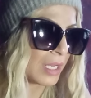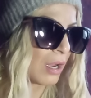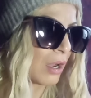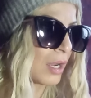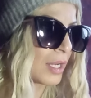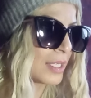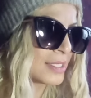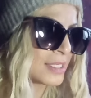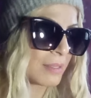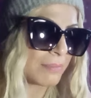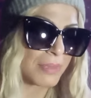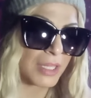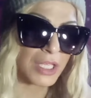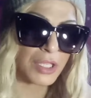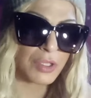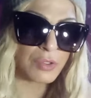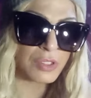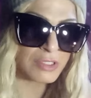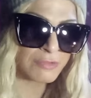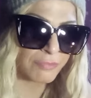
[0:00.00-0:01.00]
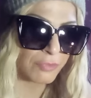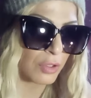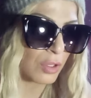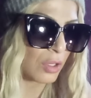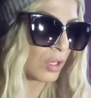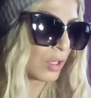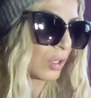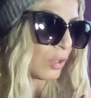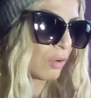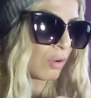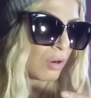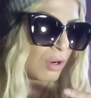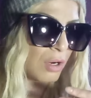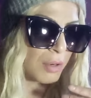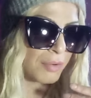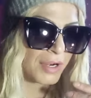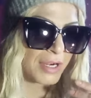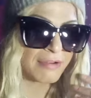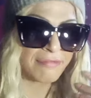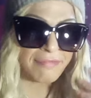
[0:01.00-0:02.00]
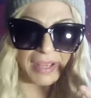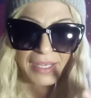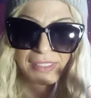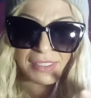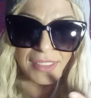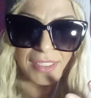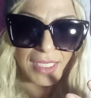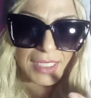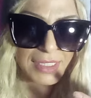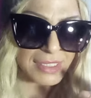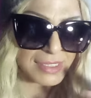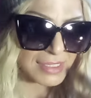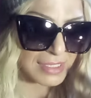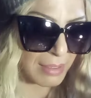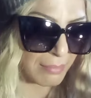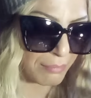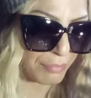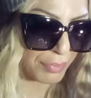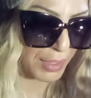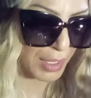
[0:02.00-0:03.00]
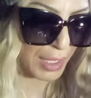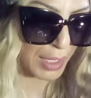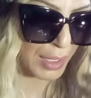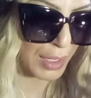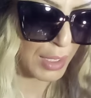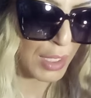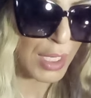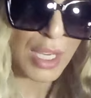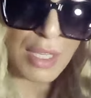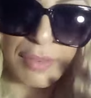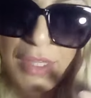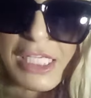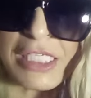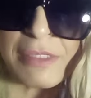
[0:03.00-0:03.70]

on something useful or investing into something. They